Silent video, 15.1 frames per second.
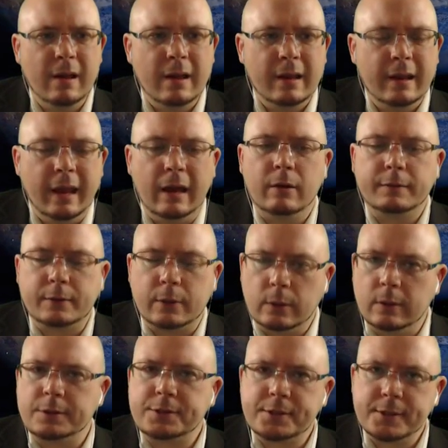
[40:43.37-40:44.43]
Now, of
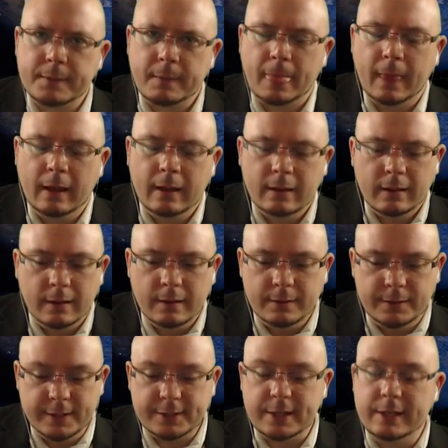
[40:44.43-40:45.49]
course,
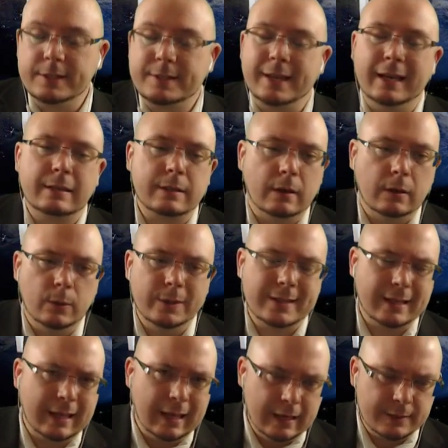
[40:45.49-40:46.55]
this is, as always,
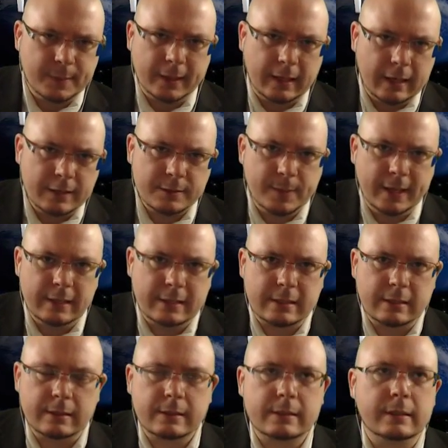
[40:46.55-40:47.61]
a case-by-case
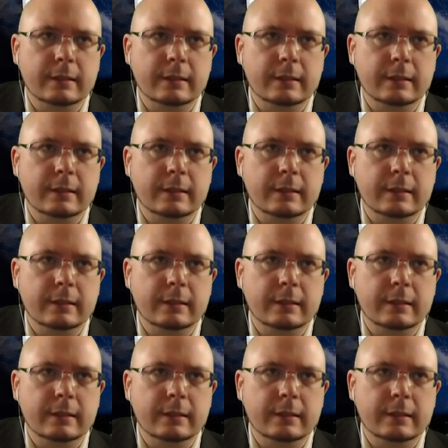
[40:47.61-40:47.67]
basis.